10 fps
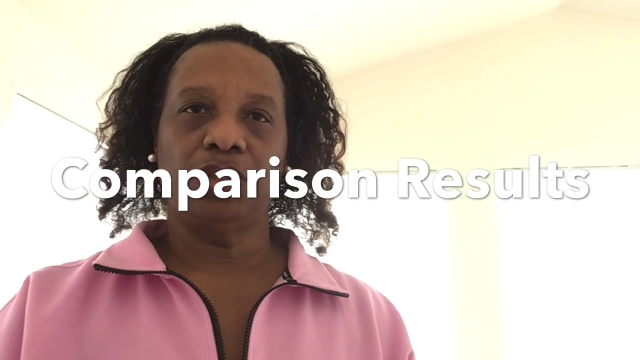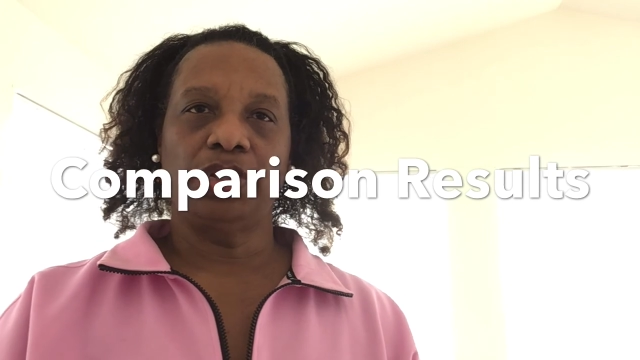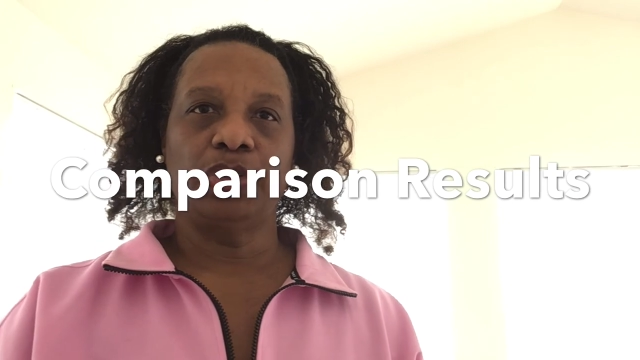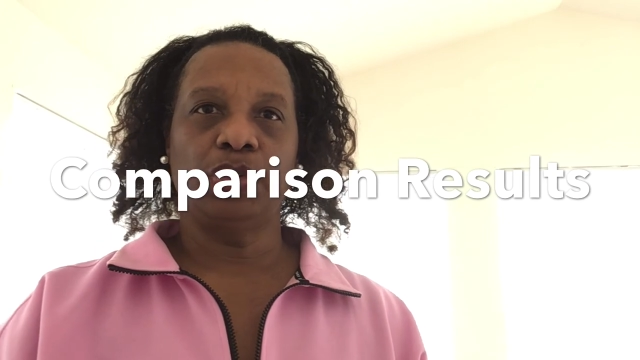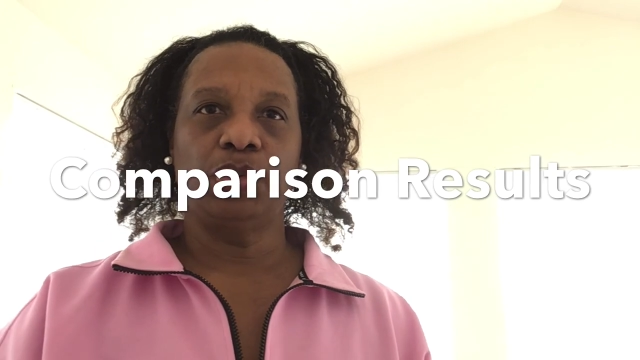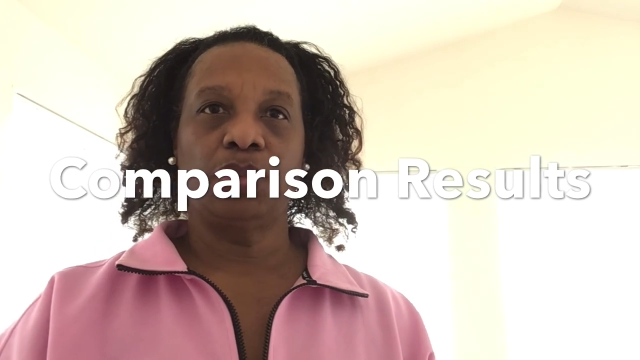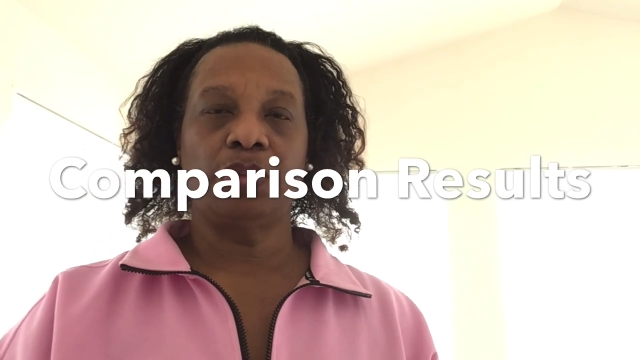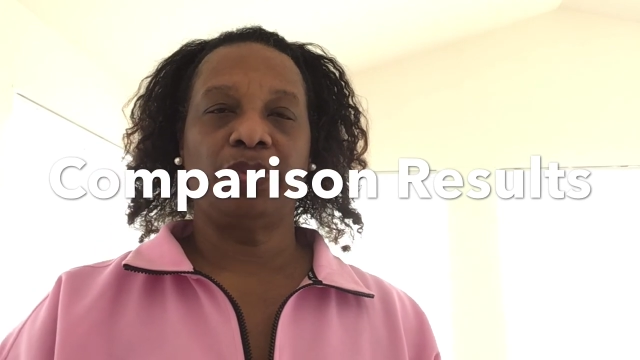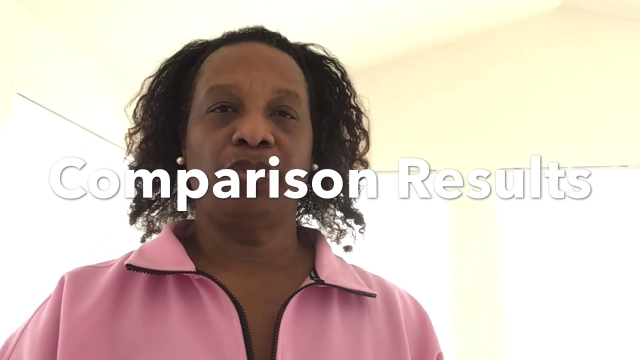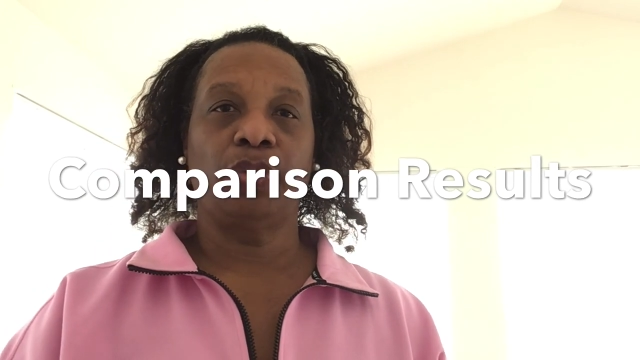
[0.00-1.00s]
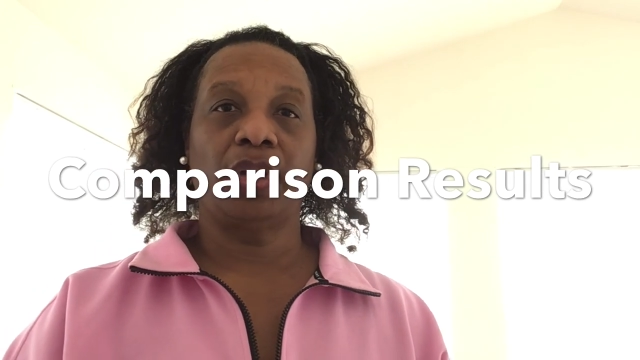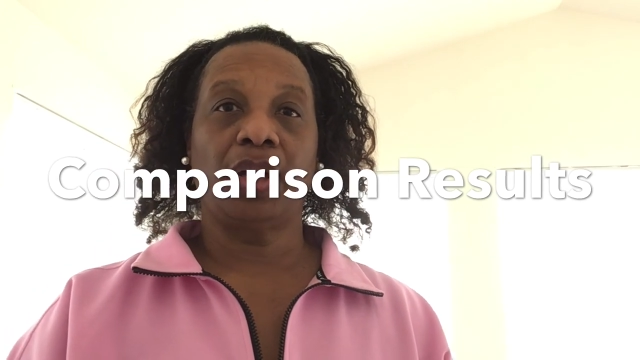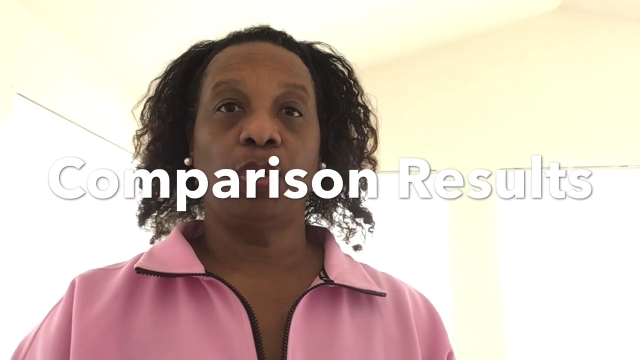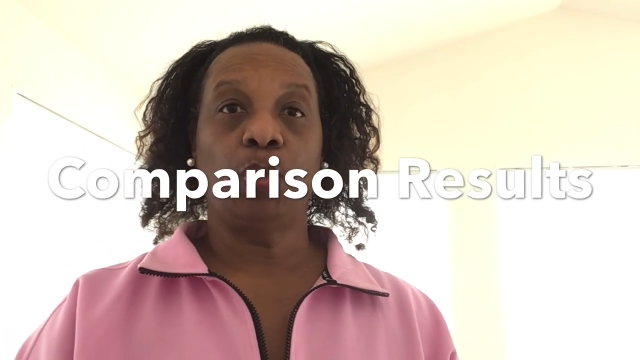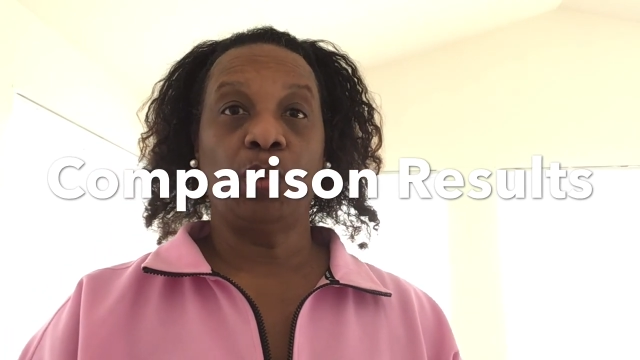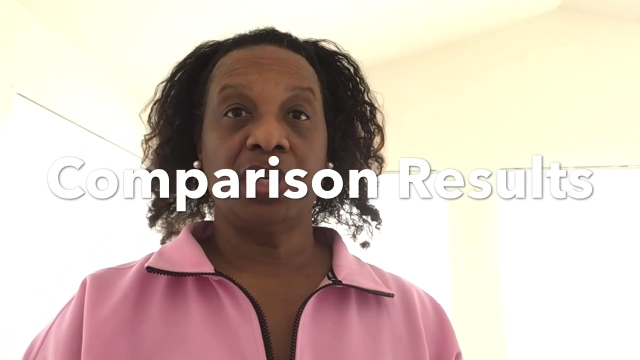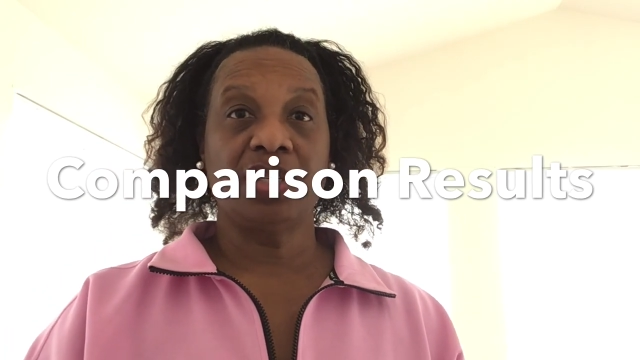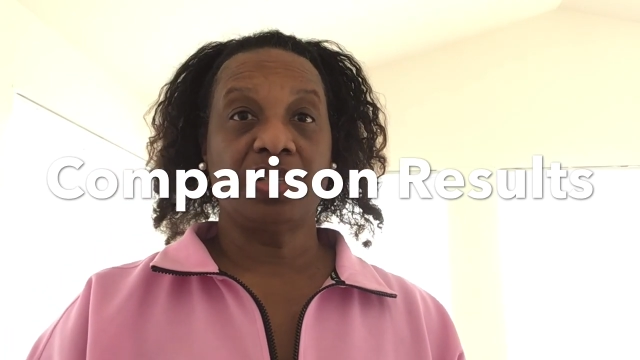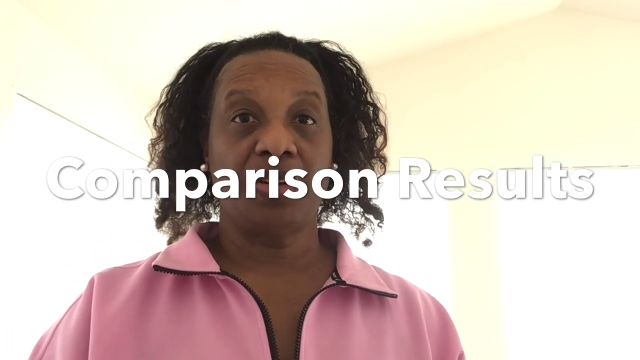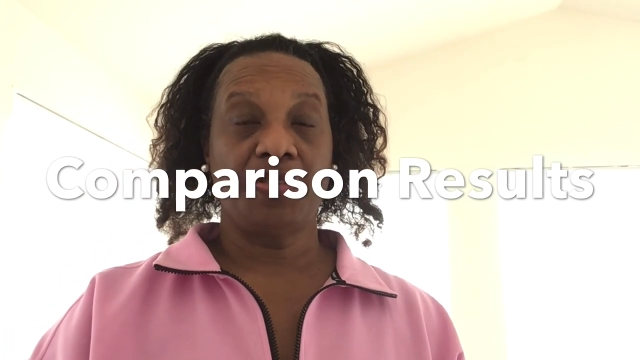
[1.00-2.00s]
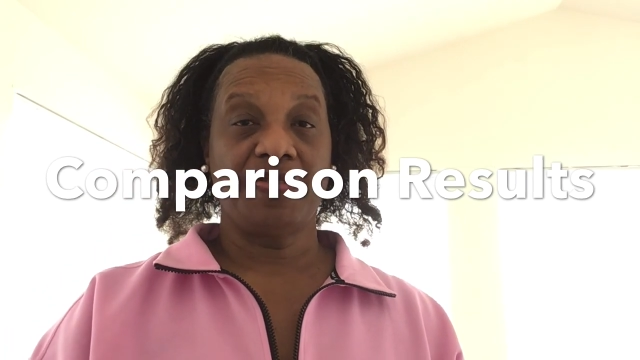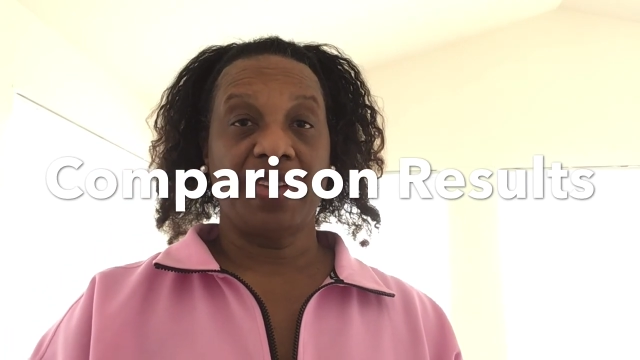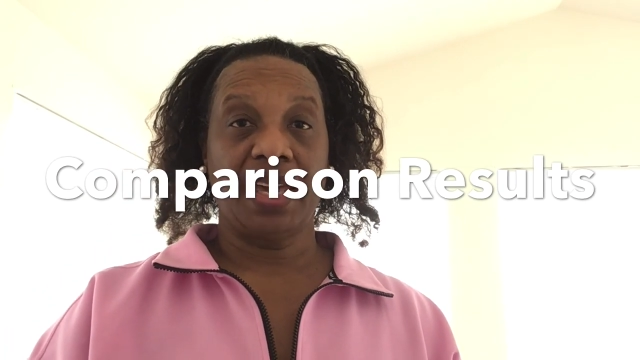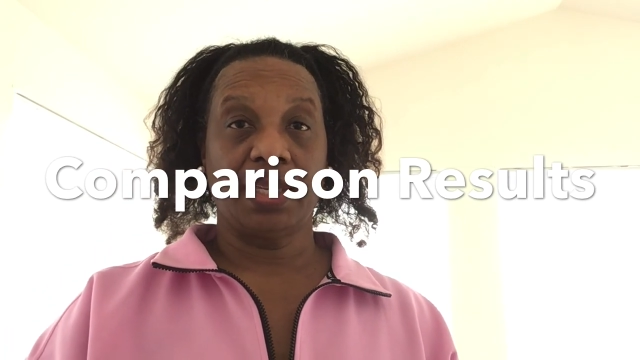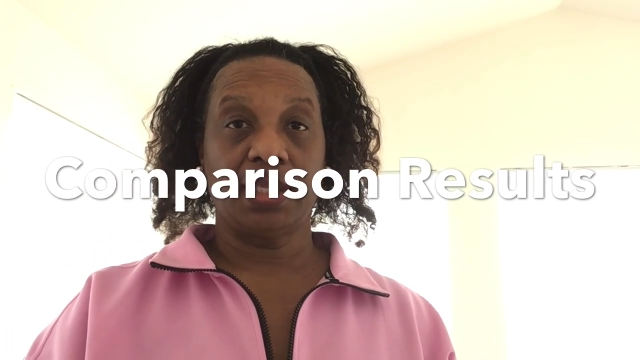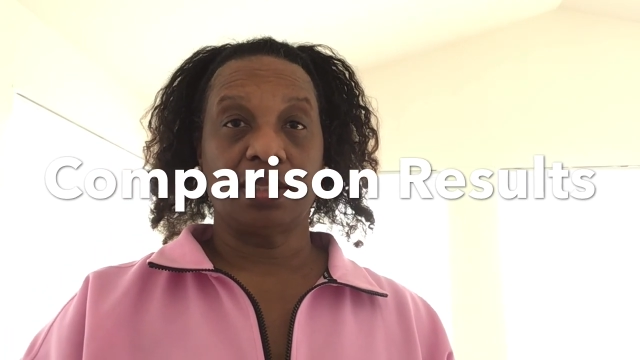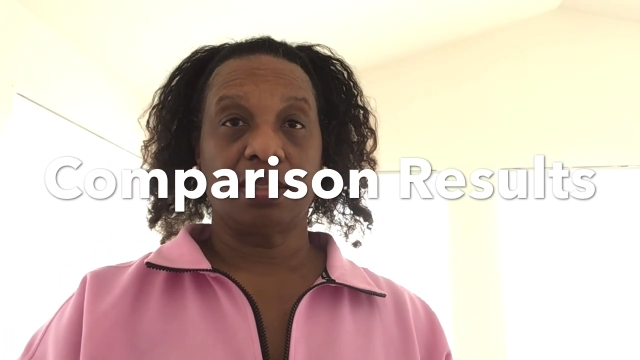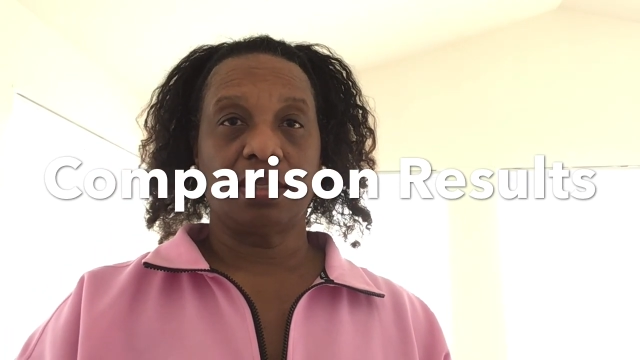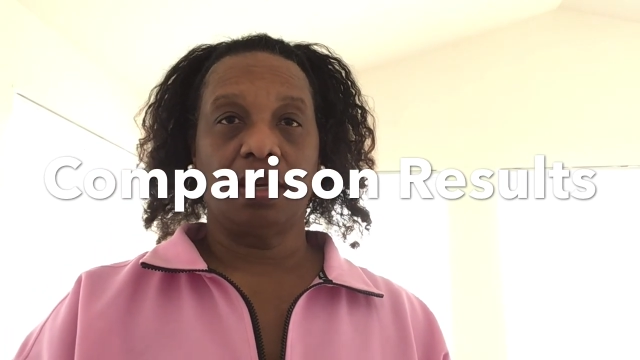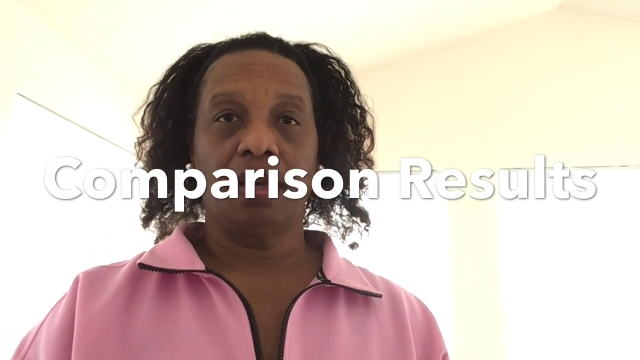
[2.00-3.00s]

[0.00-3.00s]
use for a window valance,